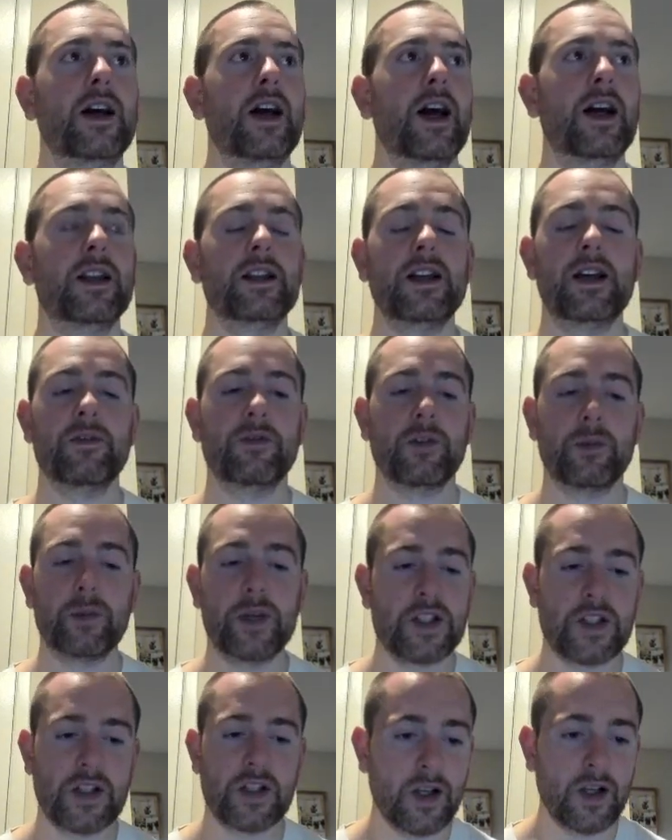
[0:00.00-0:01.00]
and the
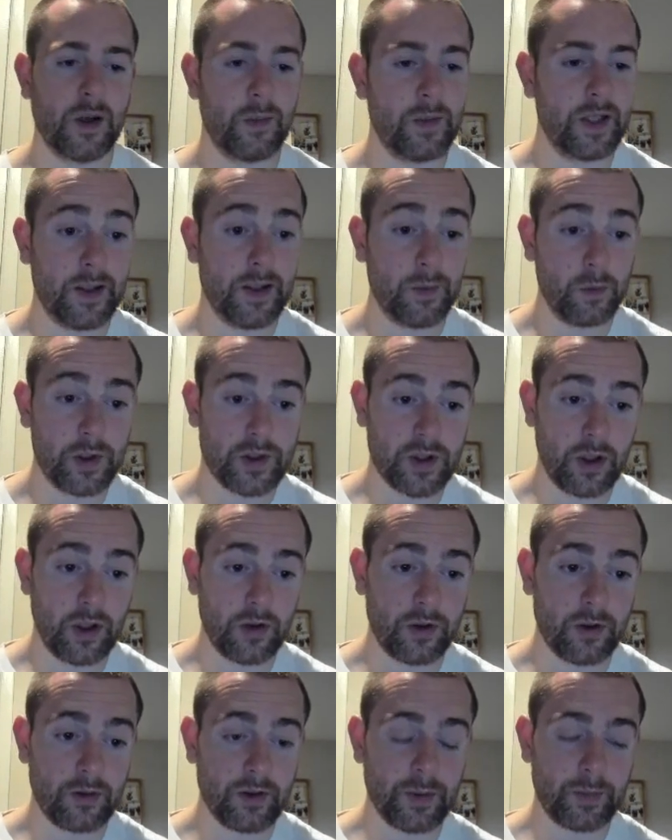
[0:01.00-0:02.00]
information coming in was
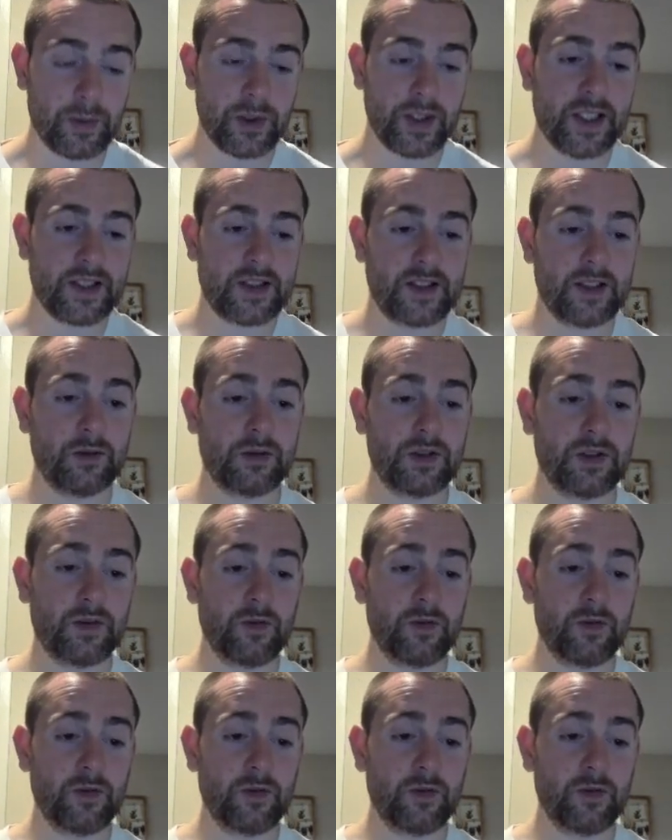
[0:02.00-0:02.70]
all over the place, and it was